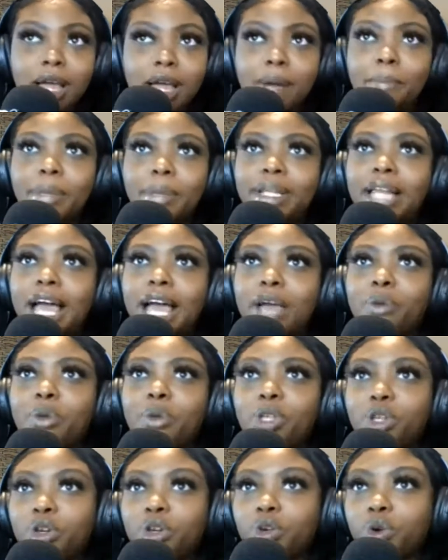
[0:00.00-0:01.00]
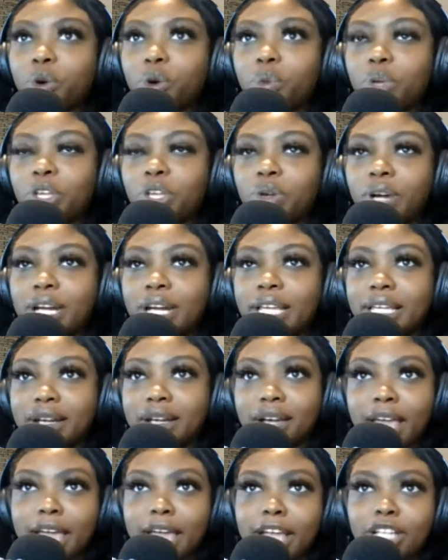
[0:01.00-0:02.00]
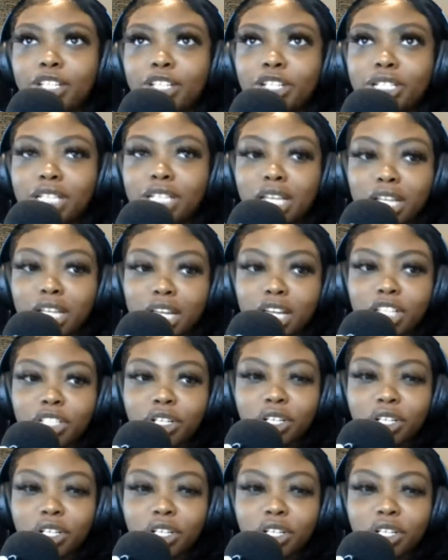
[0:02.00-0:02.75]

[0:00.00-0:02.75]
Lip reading: but like, when you're at a young age, you're a teenager,